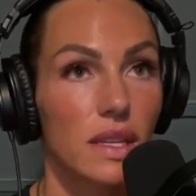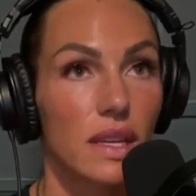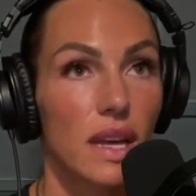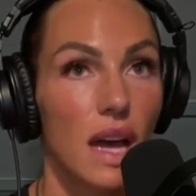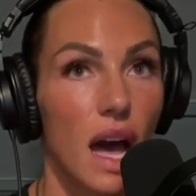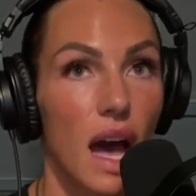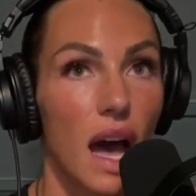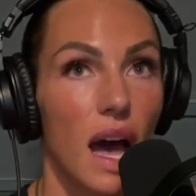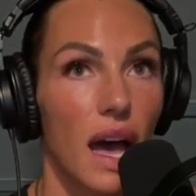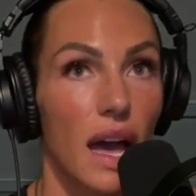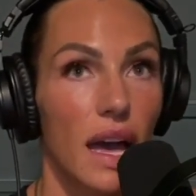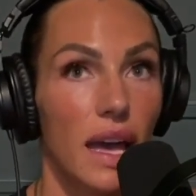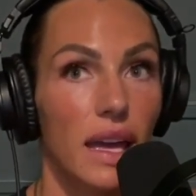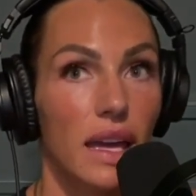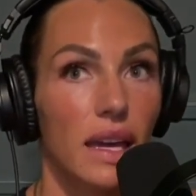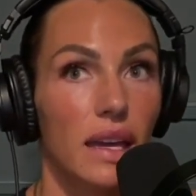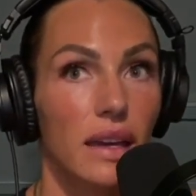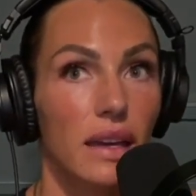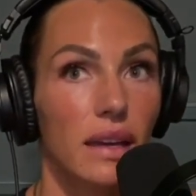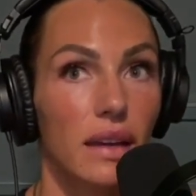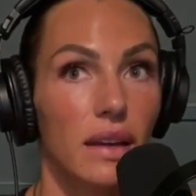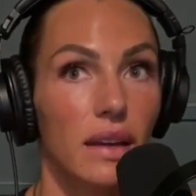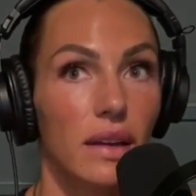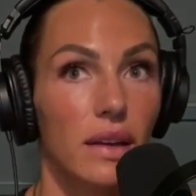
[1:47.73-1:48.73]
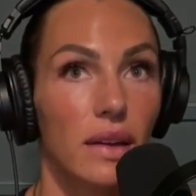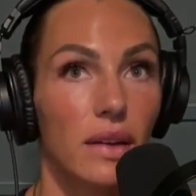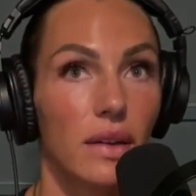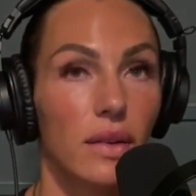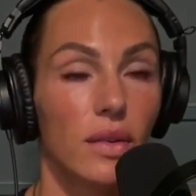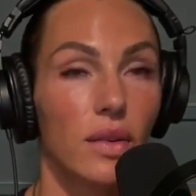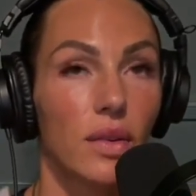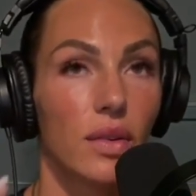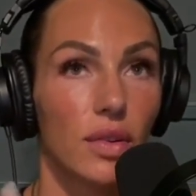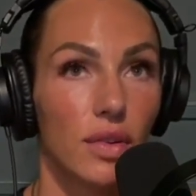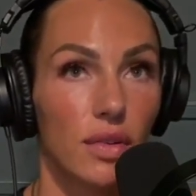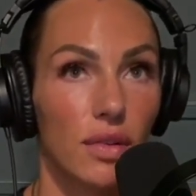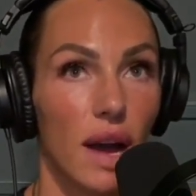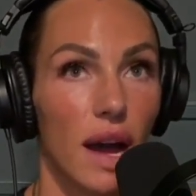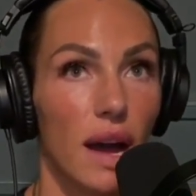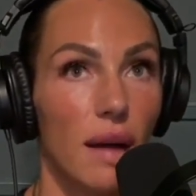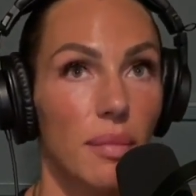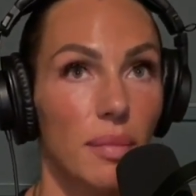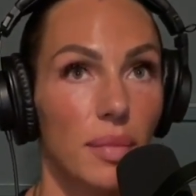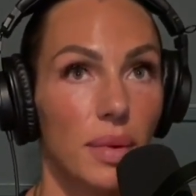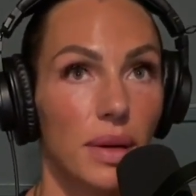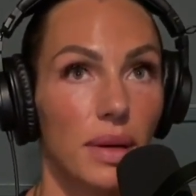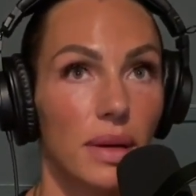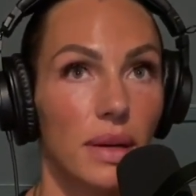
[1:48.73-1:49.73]
I grew
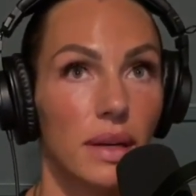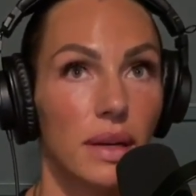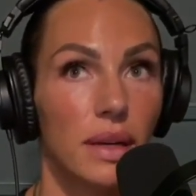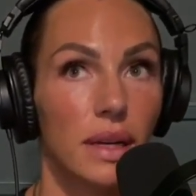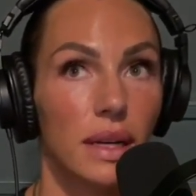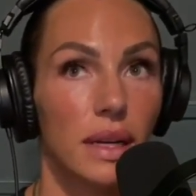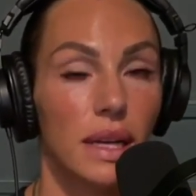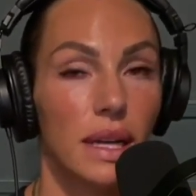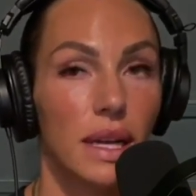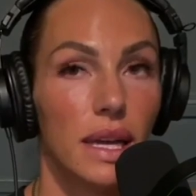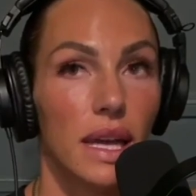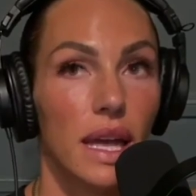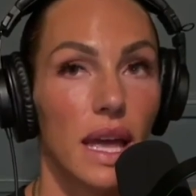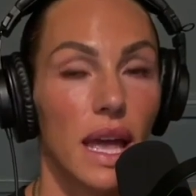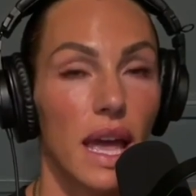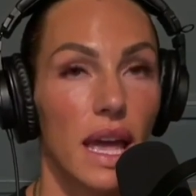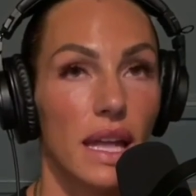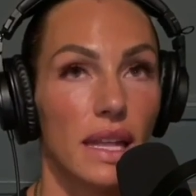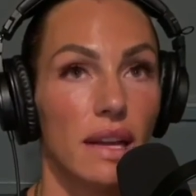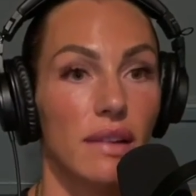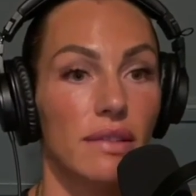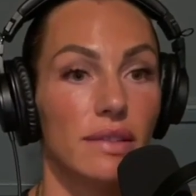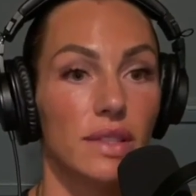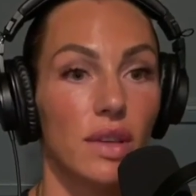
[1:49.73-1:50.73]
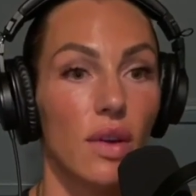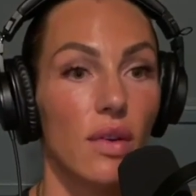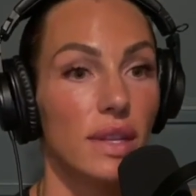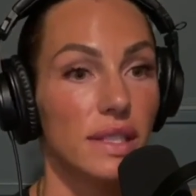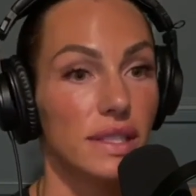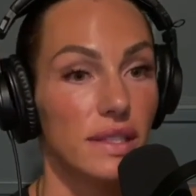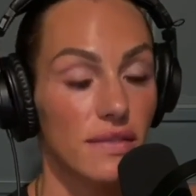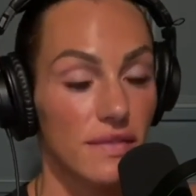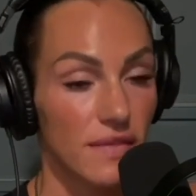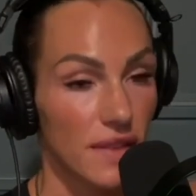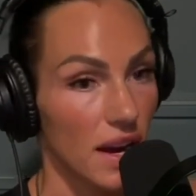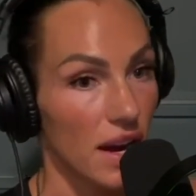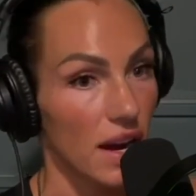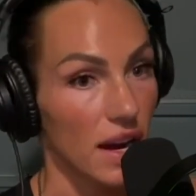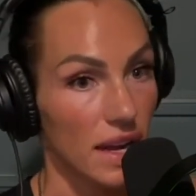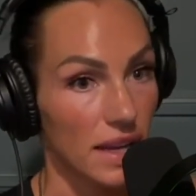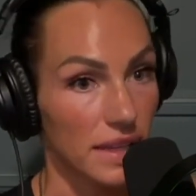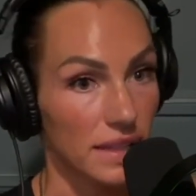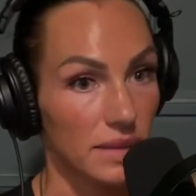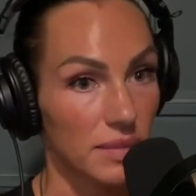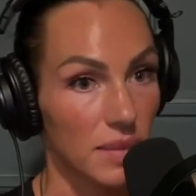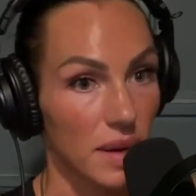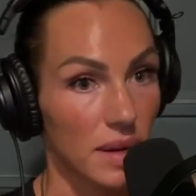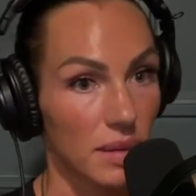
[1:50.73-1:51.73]
up and I was always a very
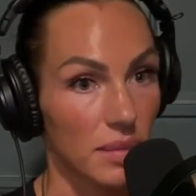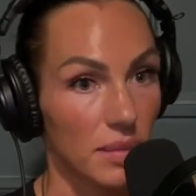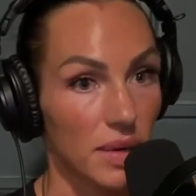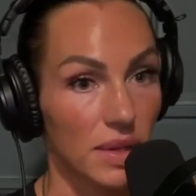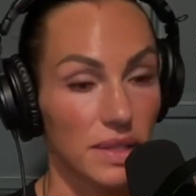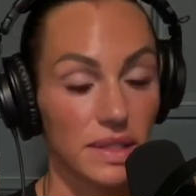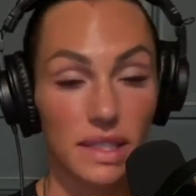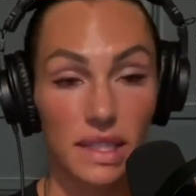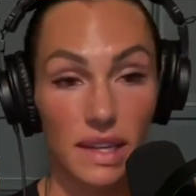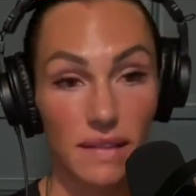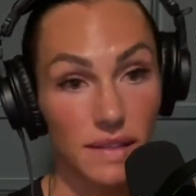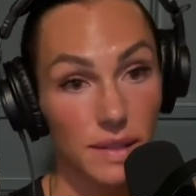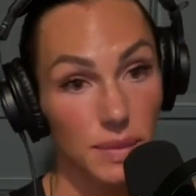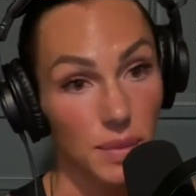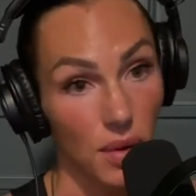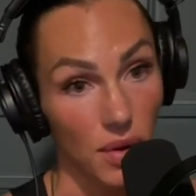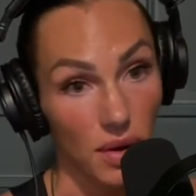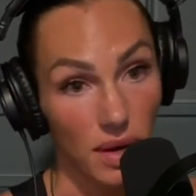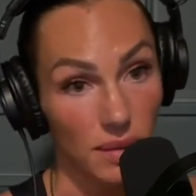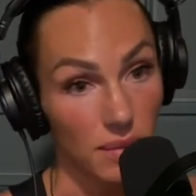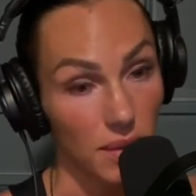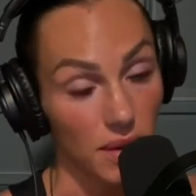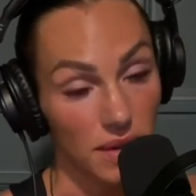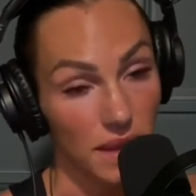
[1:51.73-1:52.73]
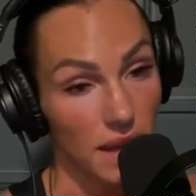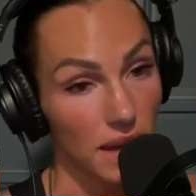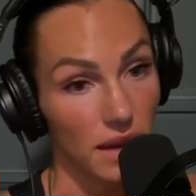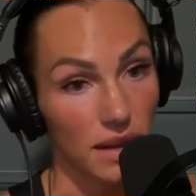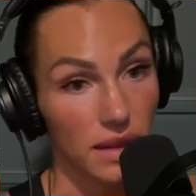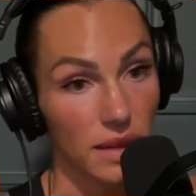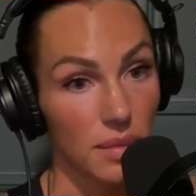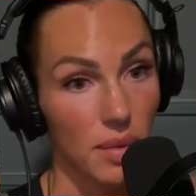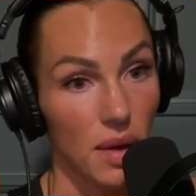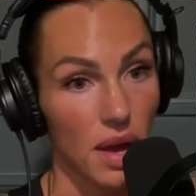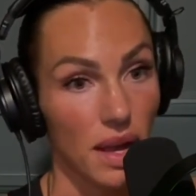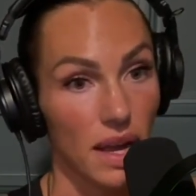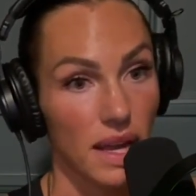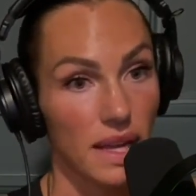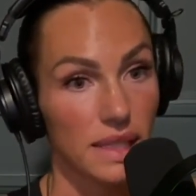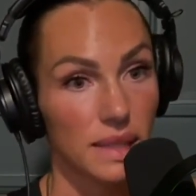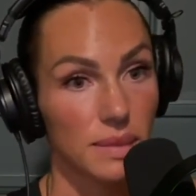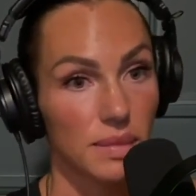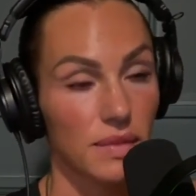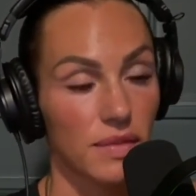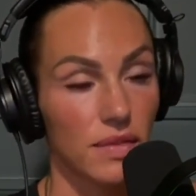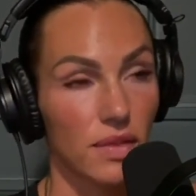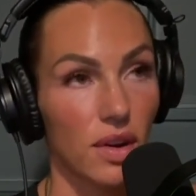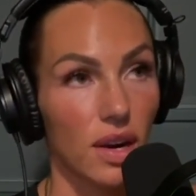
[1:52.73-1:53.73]
independent person. I've spoken about that on the podcast
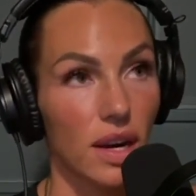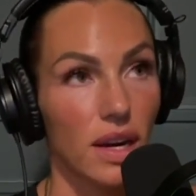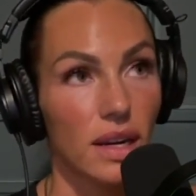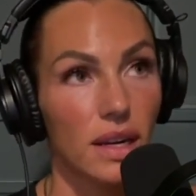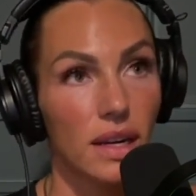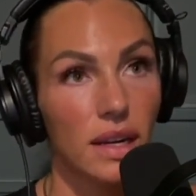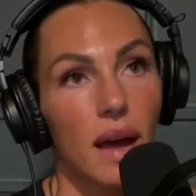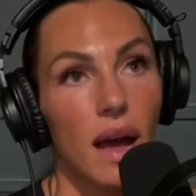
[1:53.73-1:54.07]
before.